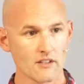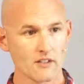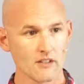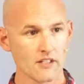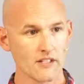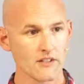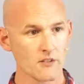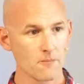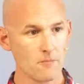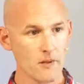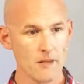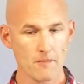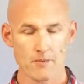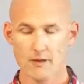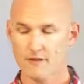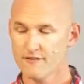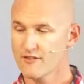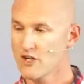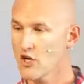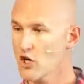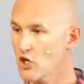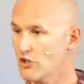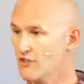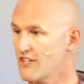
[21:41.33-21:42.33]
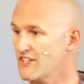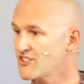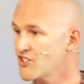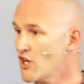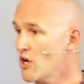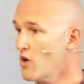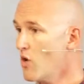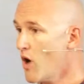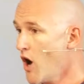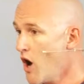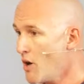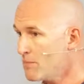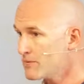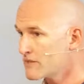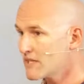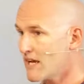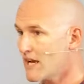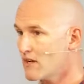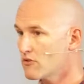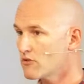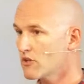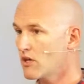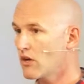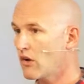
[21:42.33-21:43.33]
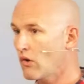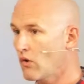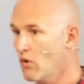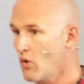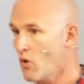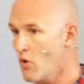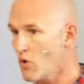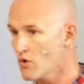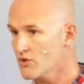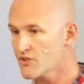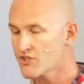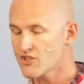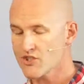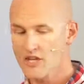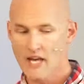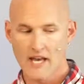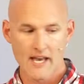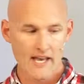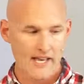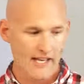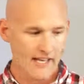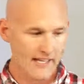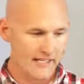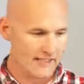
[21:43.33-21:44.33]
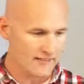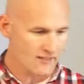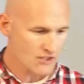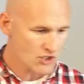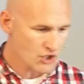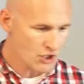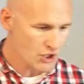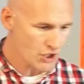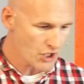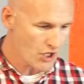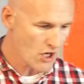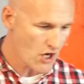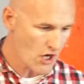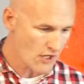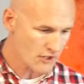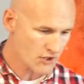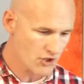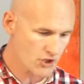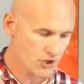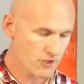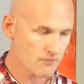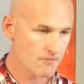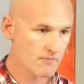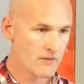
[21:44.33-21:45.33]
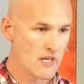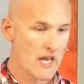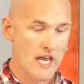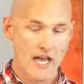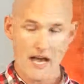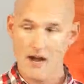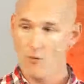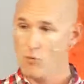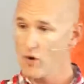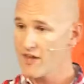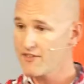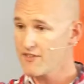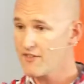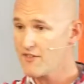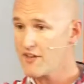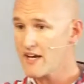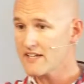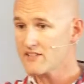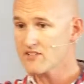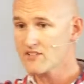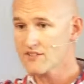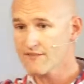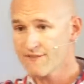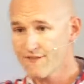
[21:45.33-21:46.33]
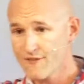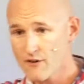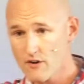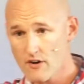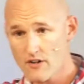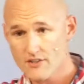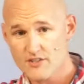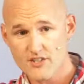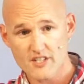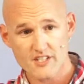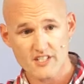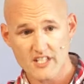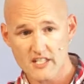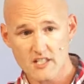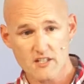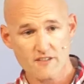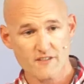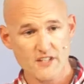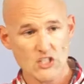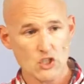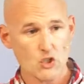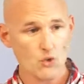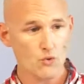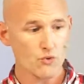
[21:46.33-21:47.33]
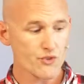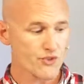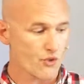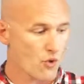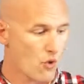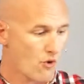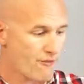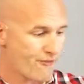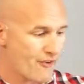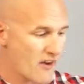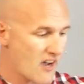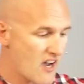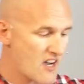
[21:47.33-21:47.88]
in the people of God. There's no opt-out clause in the church. Whether that's for us as individuals or for